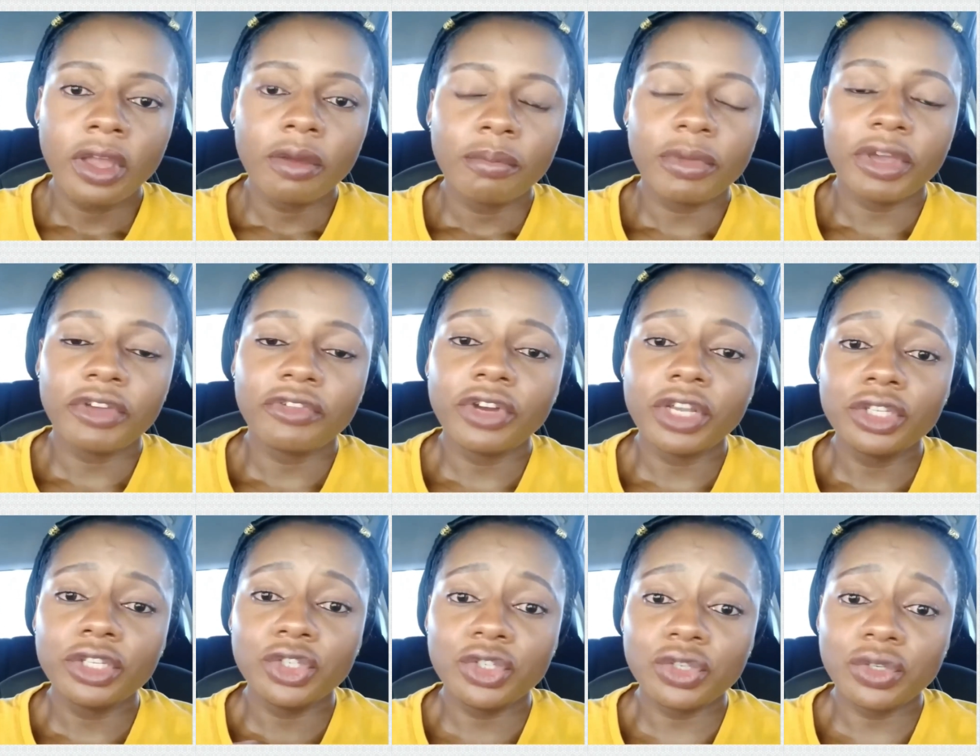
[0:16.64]
My
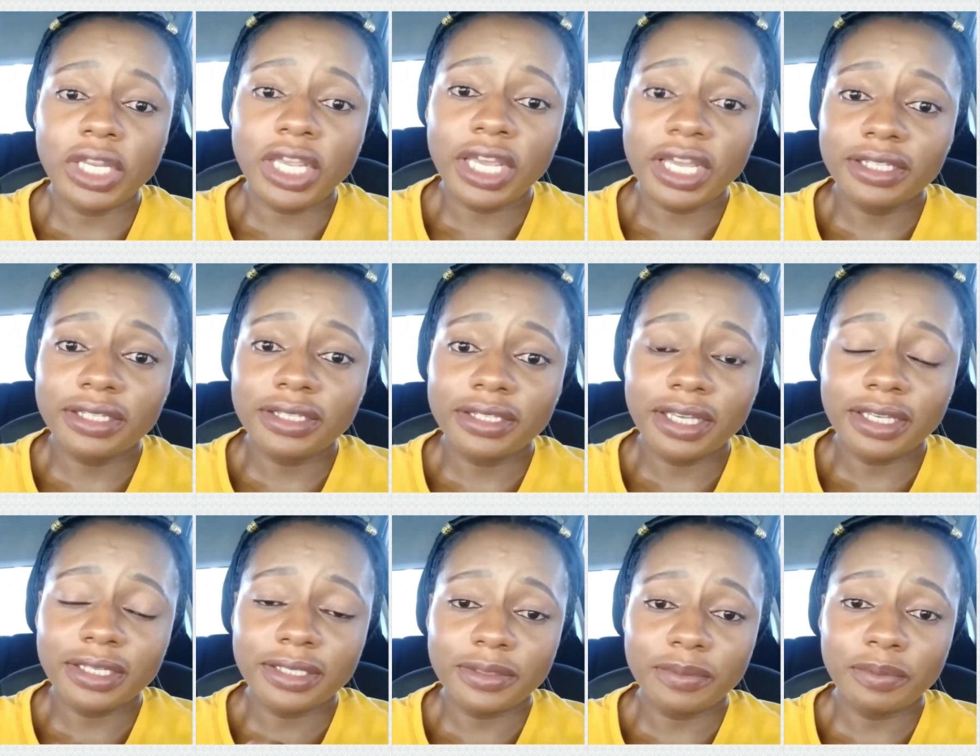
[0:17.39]
friend Juliet
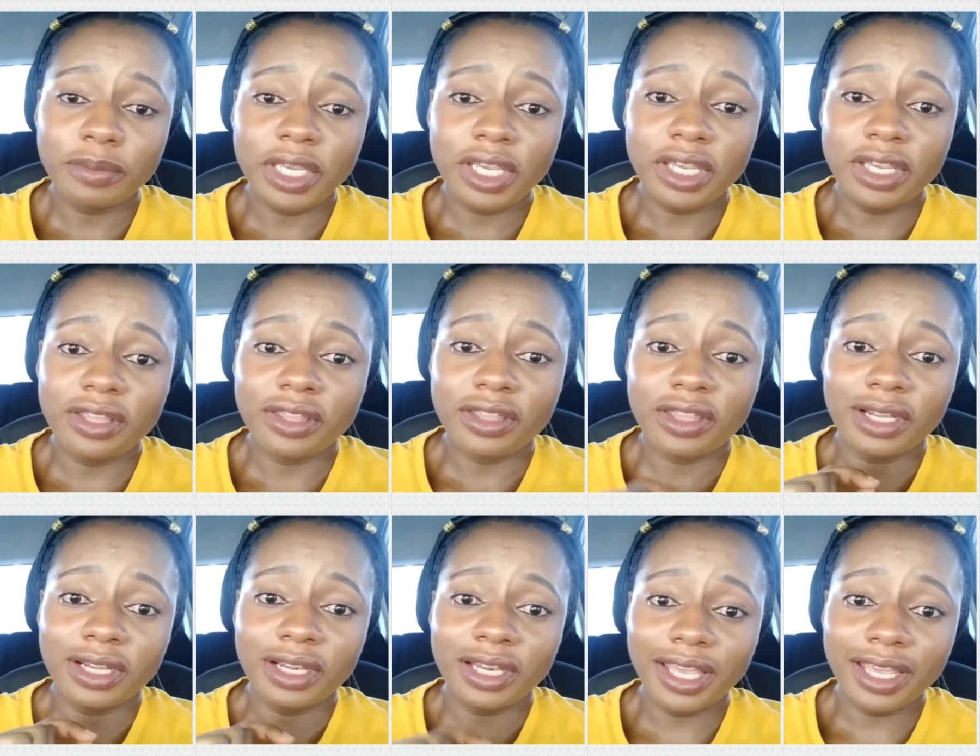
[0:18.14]
sent me
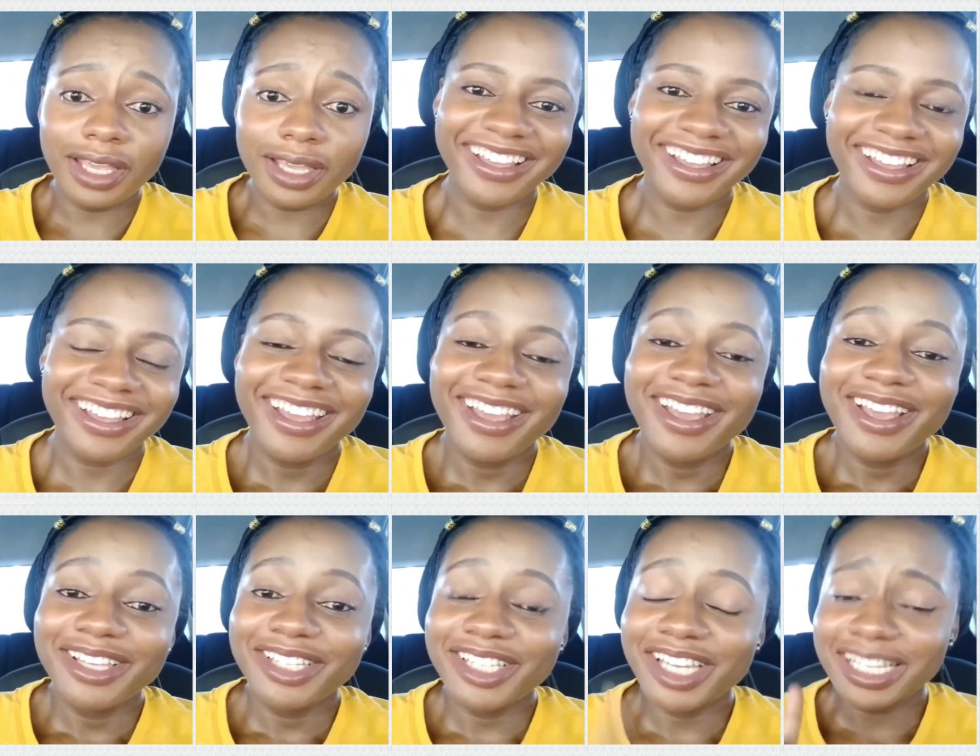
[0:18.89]
the link.
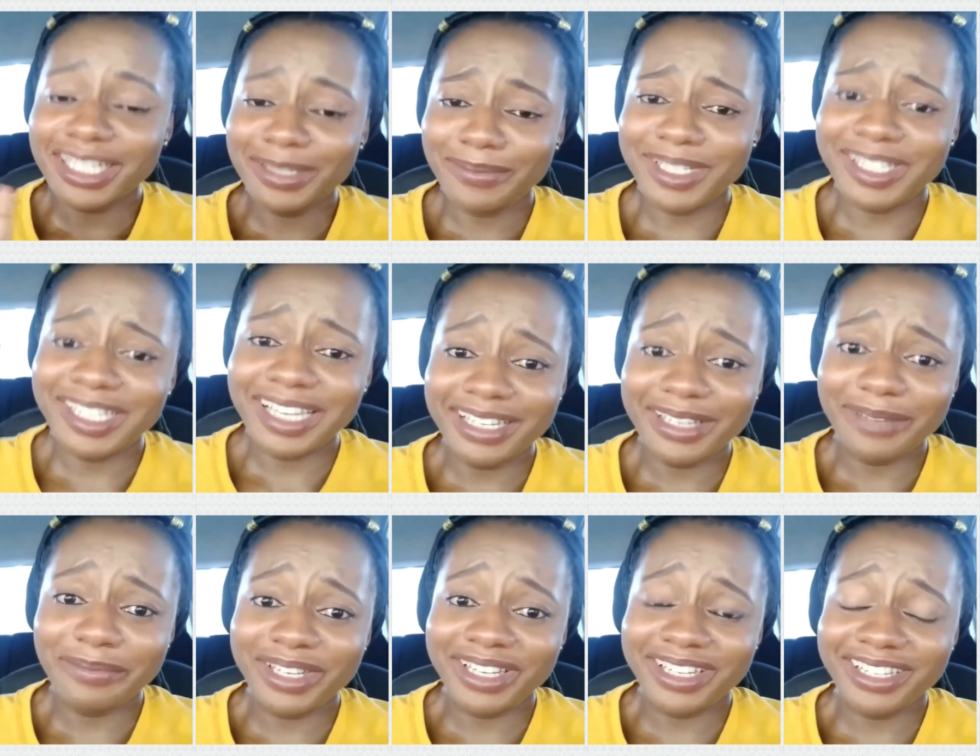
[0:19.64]
She has been
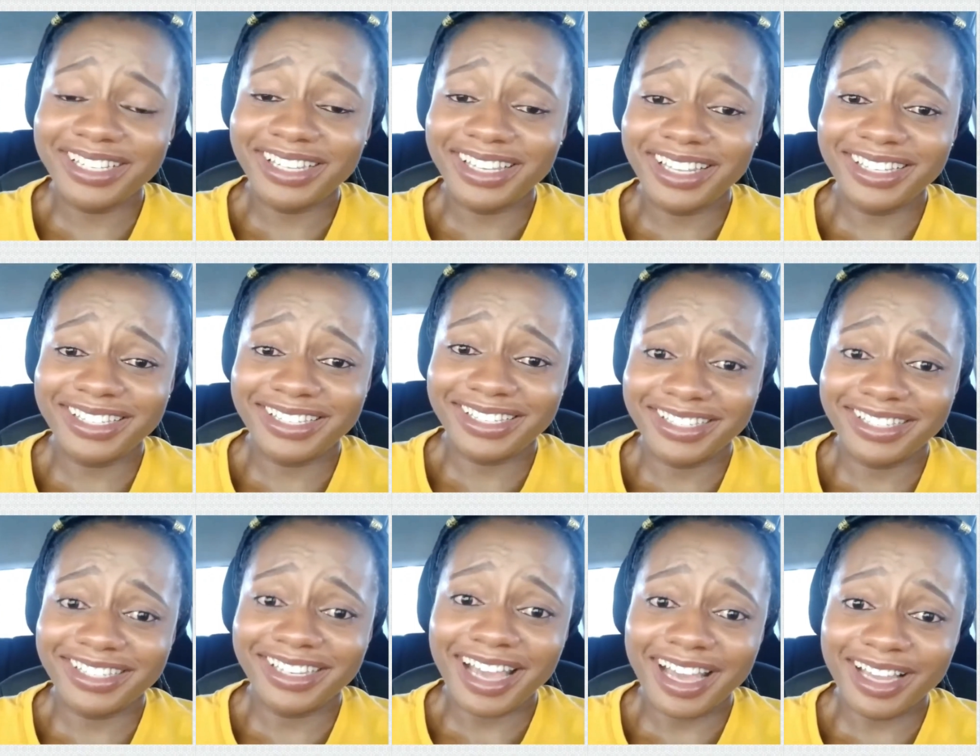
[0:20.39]
sending me this link
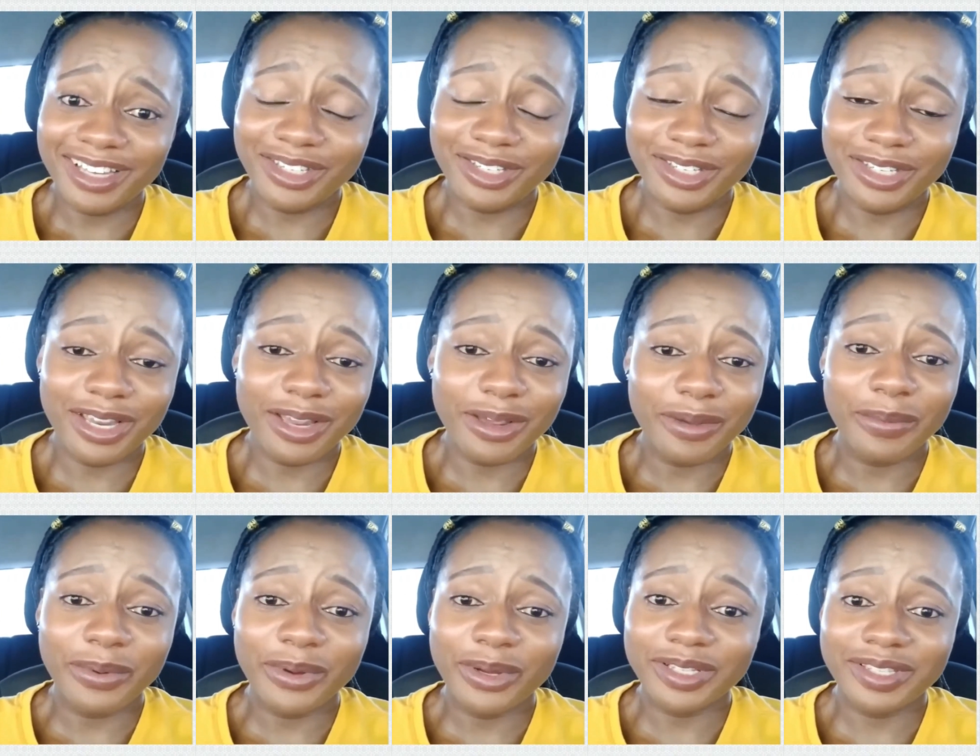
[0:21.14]
since last year,
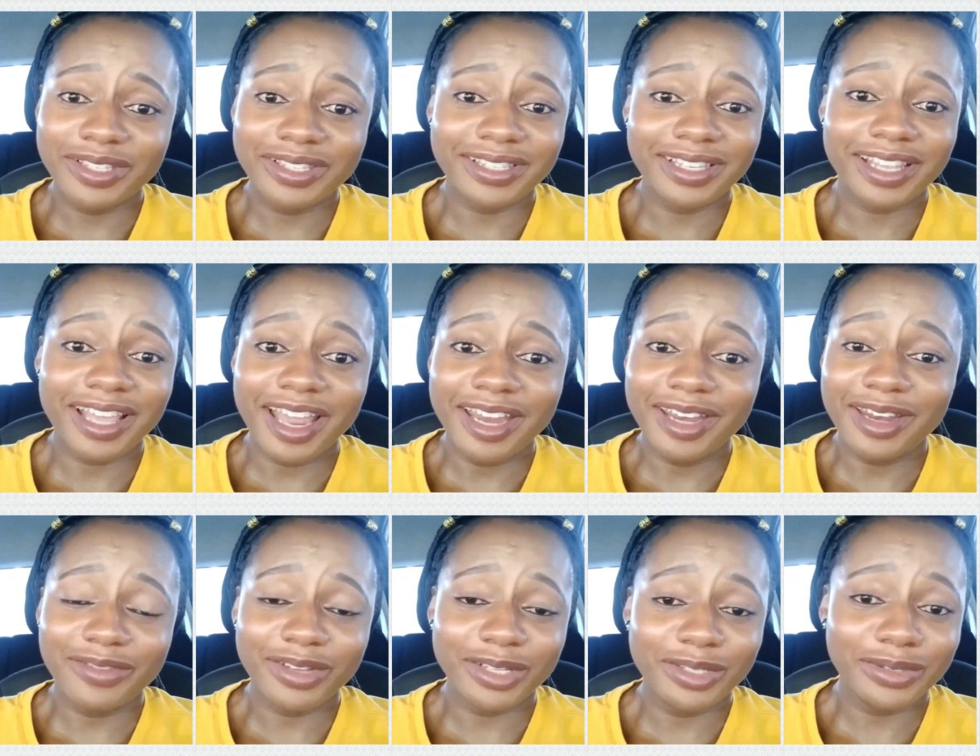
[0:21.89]
but I
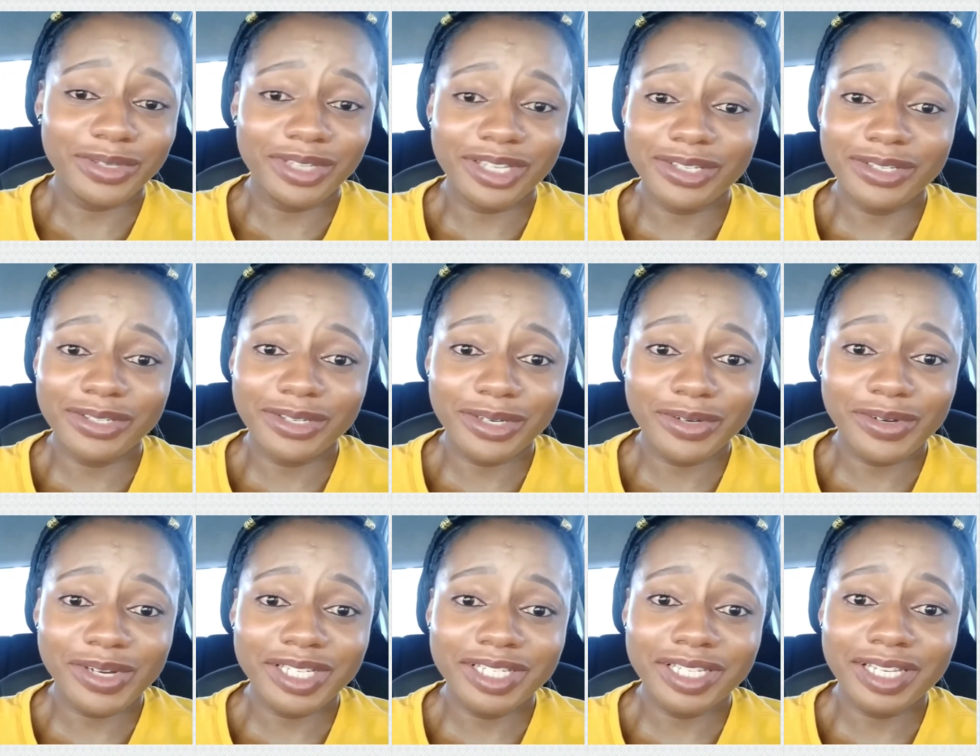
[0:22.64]
never took it
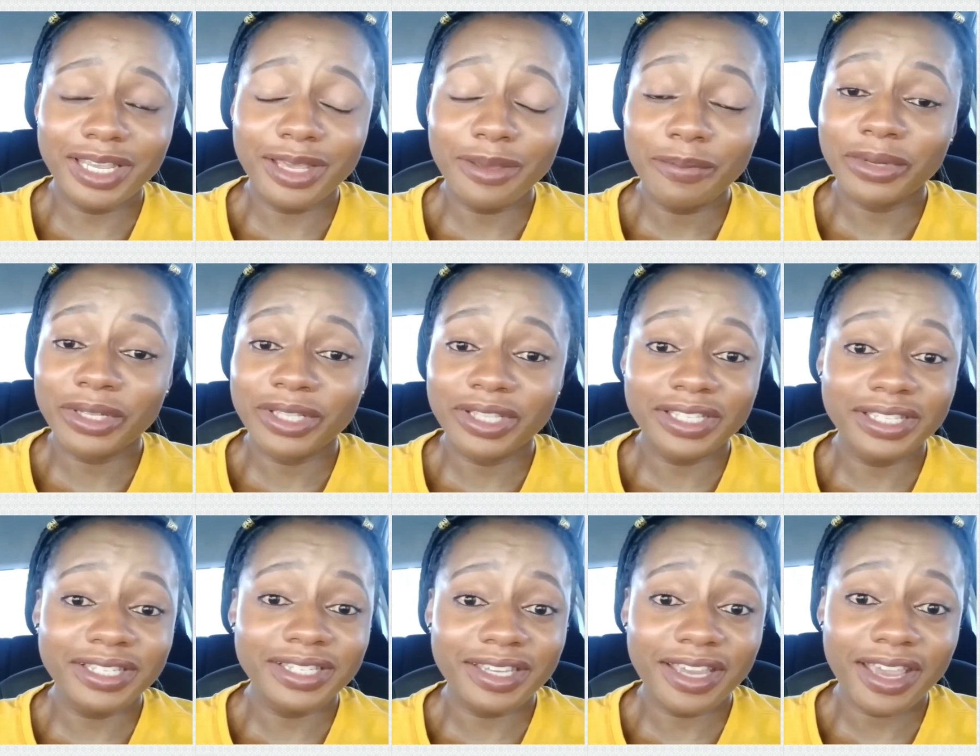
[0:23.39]
seriously. But
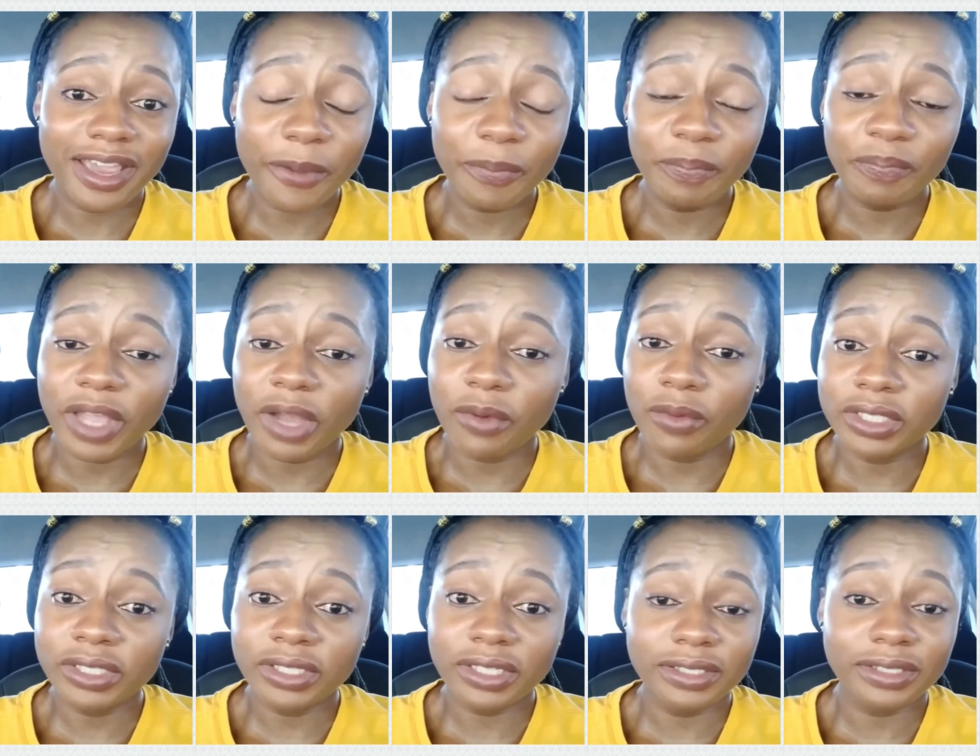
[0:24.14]
this year I
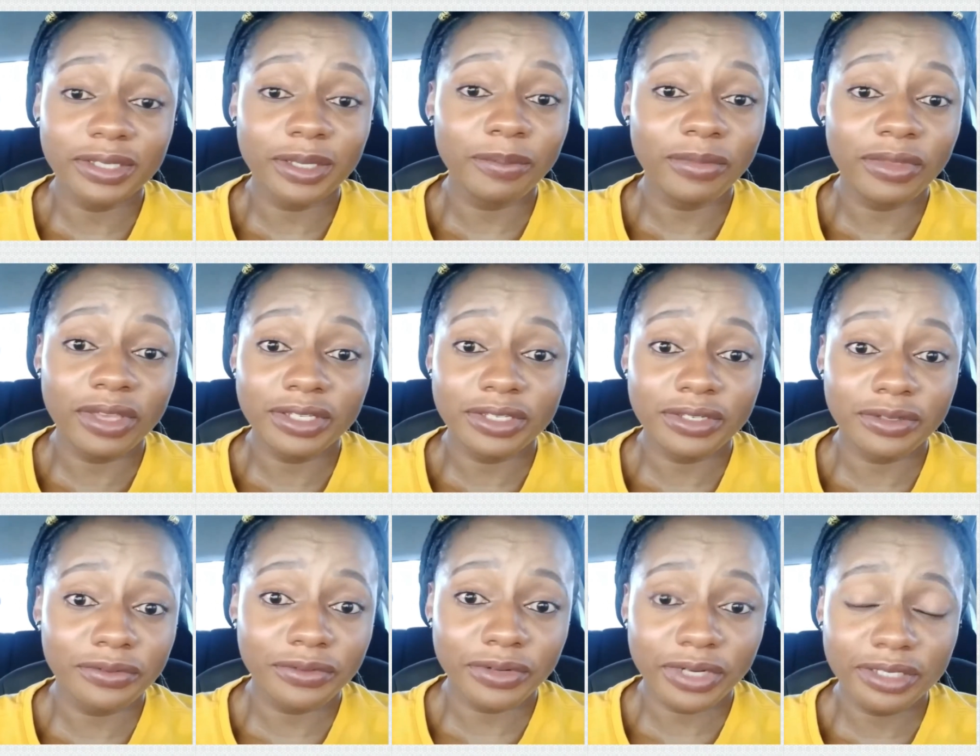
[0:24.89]
wanted something
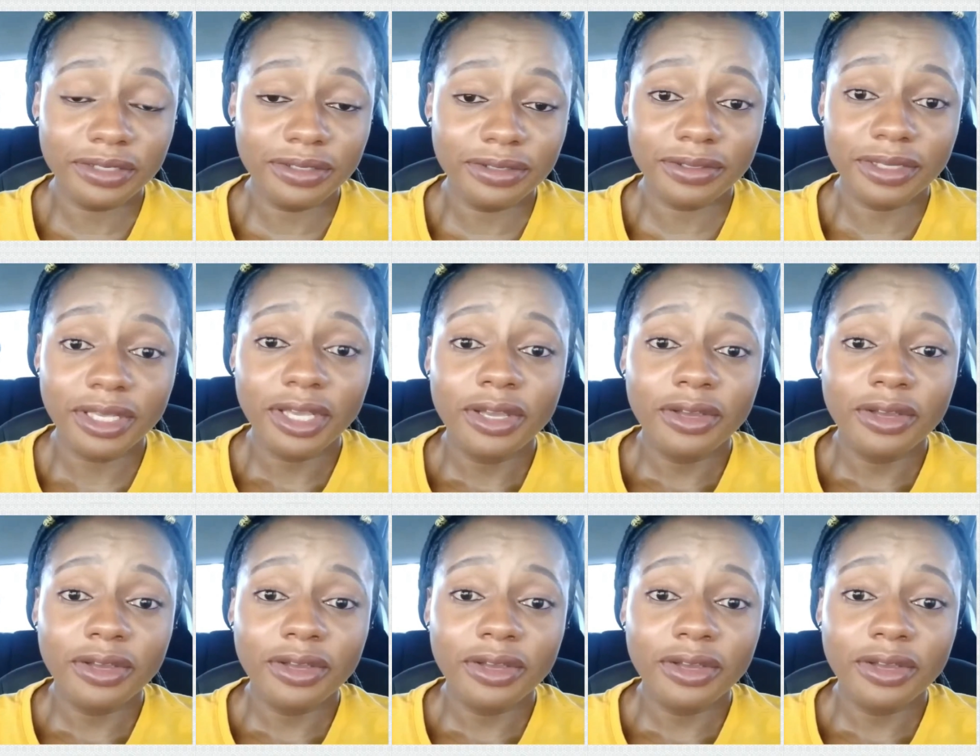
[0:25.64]
different